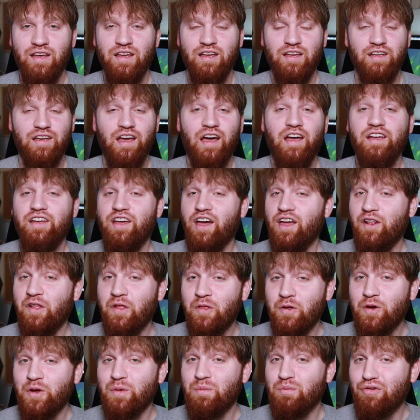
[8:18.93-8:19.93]
got, got it
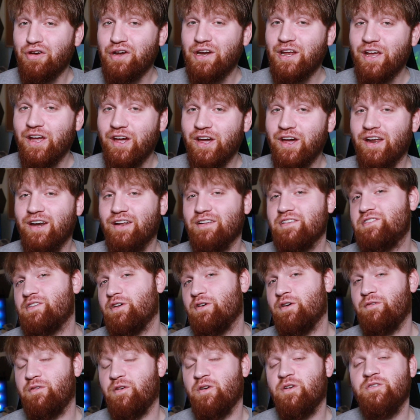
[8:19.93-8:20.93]
looking pretty good. So
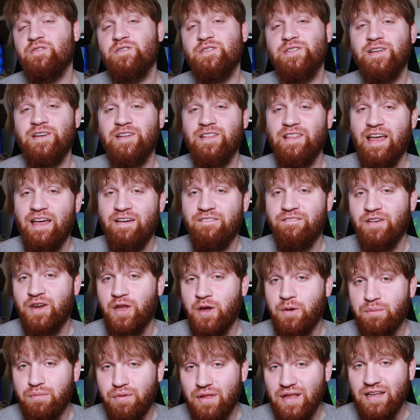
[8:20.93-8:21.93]
if you're interested in that video,
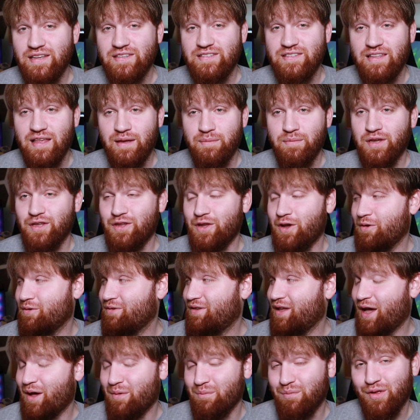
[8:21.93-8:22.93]
please let me know
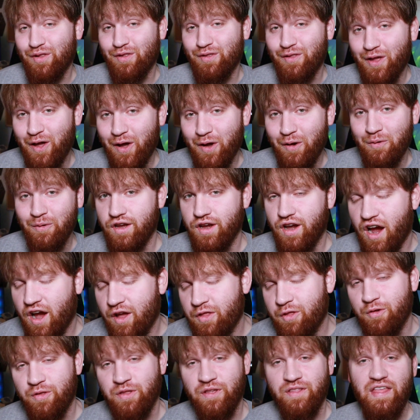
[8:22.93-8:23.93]
down below.
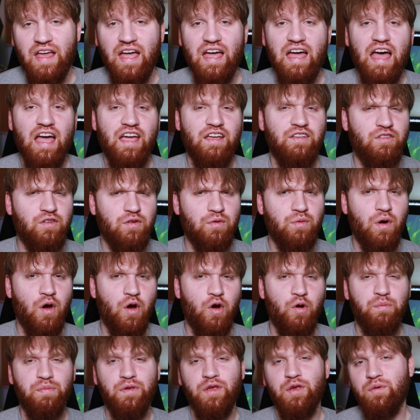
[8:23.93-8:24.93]
Other than that, I do
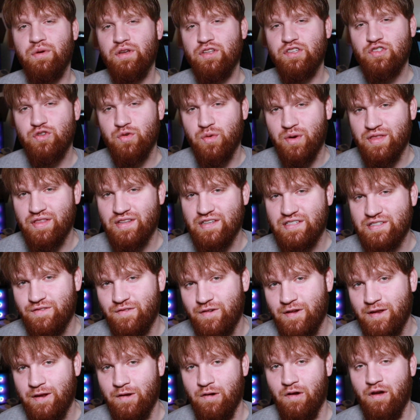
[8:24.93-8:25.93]
hope you enjoyed this
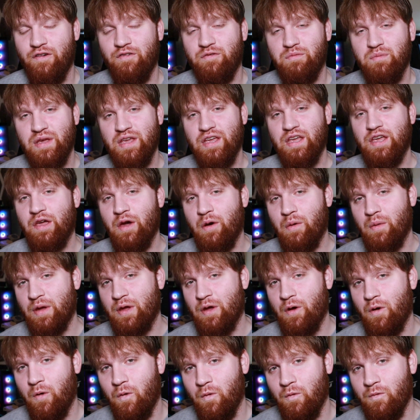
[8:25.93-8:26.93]
video of me going
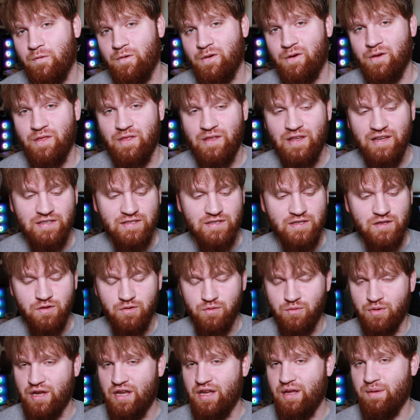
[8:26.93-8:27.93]
over these
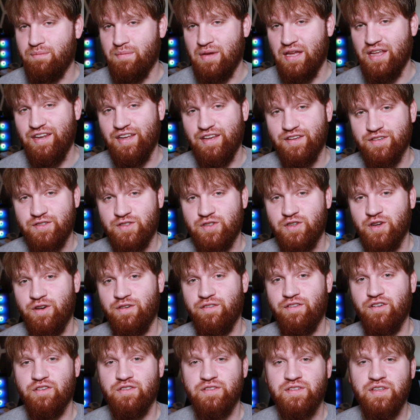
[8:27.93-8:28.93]
three media
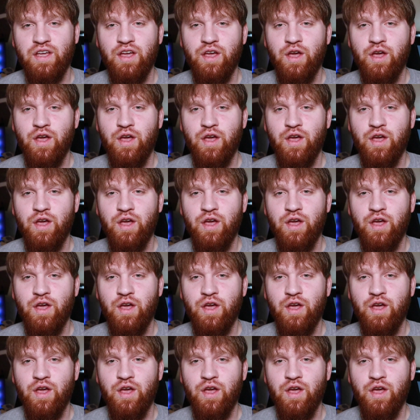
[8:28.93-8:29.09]
servers,